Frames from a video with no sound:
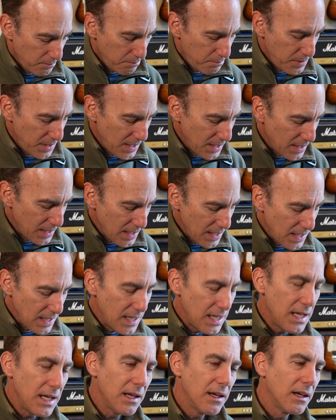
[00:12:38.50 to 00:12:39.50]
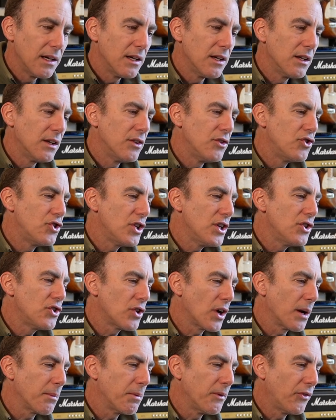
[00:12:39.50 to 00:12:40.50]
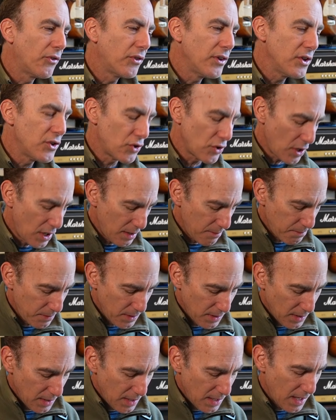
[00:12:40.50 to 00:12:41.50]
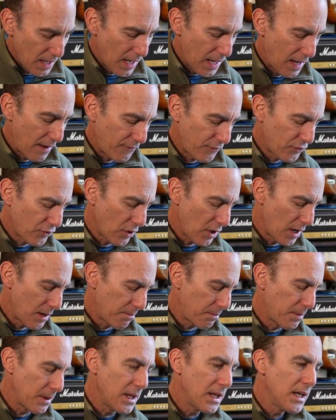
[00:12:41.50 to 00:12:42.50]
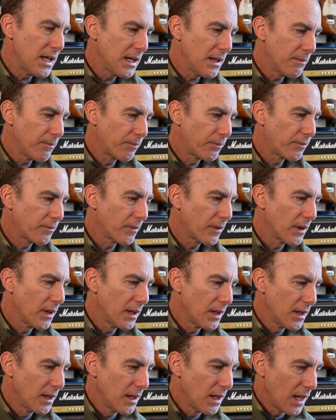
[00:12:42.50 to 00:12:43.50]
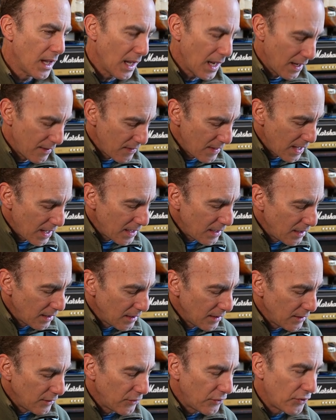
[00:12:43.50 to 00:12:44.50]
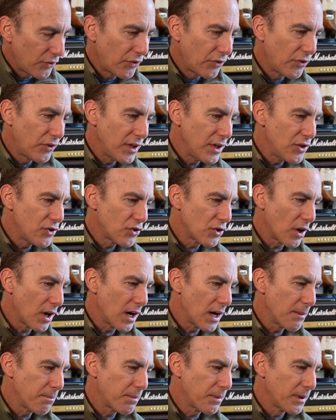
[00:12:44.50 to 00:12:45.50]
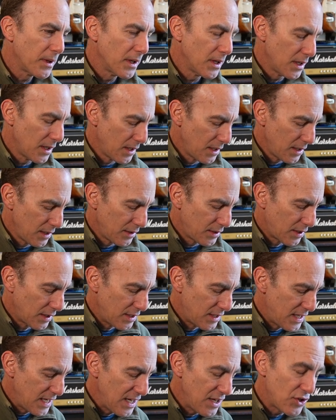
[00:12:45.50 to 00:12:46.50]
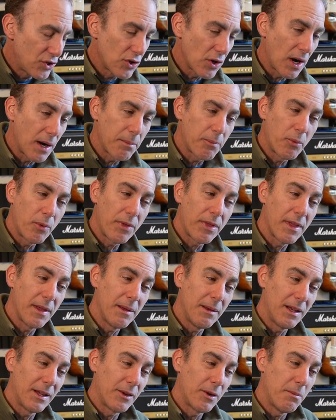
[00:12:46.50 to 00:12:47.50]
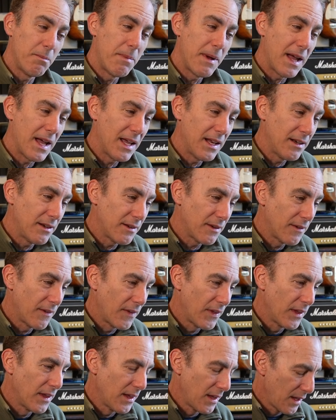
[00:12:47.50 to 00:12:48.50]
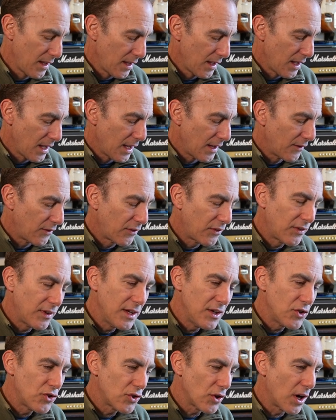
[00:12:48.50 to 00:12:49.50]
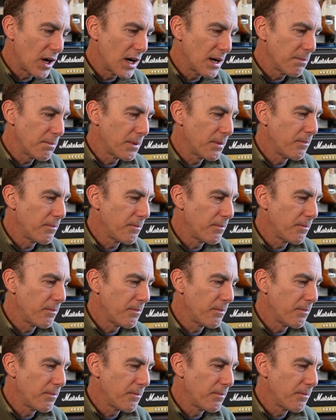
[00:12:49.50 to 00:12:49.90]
B and E, G sharp and C sharp, F sharp, E, and then C sharp to D sharp with a little bend, C sharp,